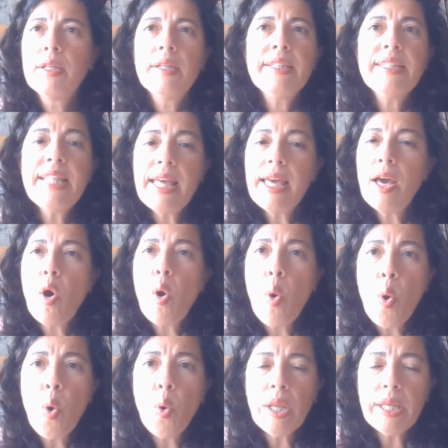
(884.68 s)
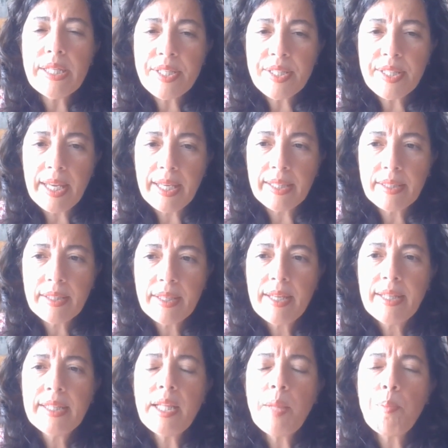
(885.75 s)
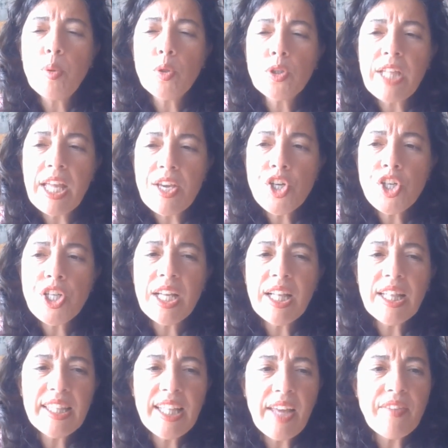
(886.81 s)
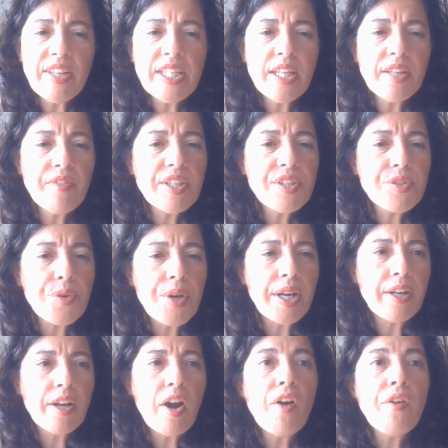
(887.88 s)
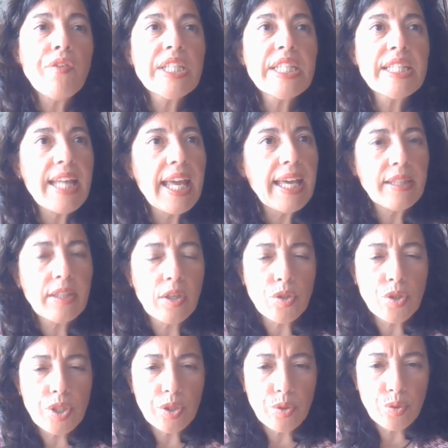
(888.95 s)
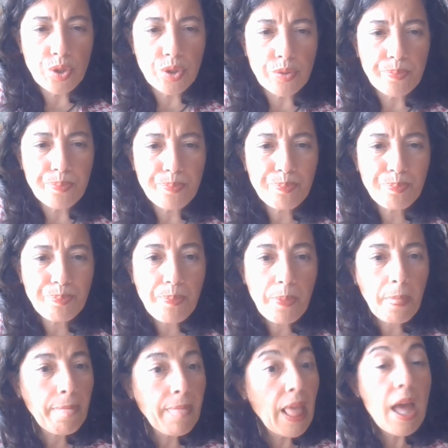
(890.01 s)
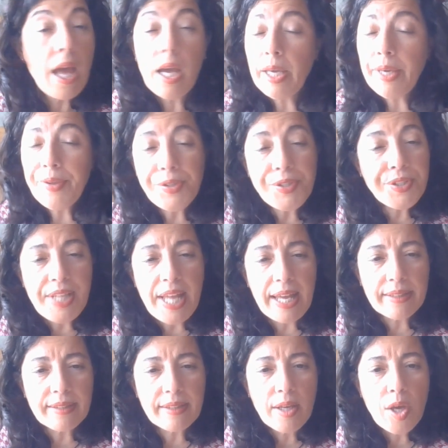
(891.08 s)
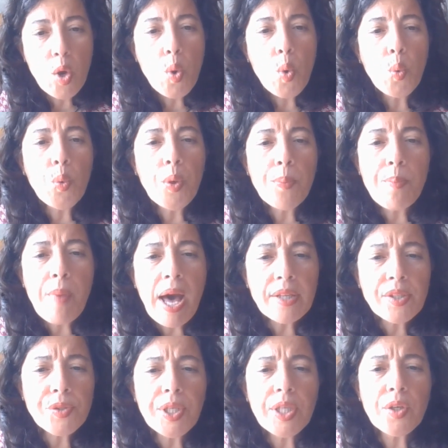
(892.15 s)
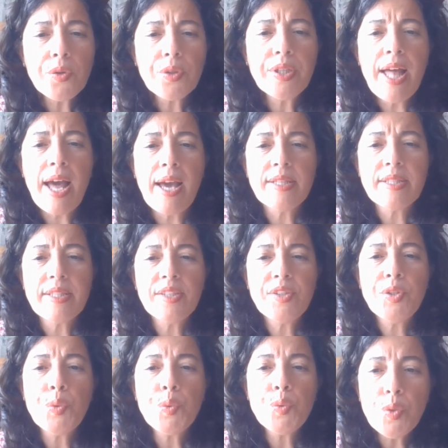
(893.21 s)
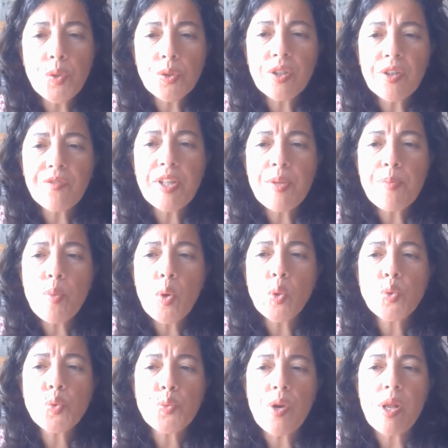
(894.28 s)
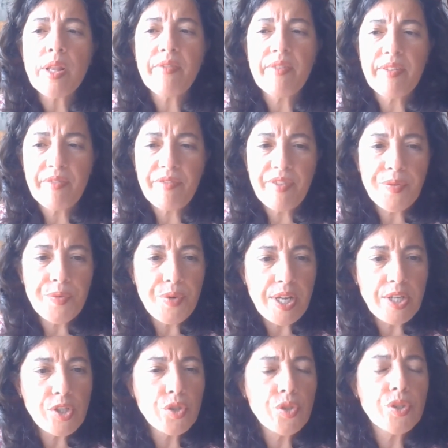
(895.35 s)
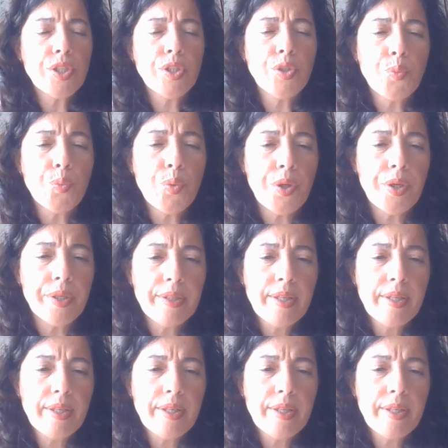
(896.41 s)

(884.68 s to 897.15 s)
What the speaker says: the old state, the potential divisive strength of a state constitution? Instead, we must recognize that the root of the most relevant federations in the world,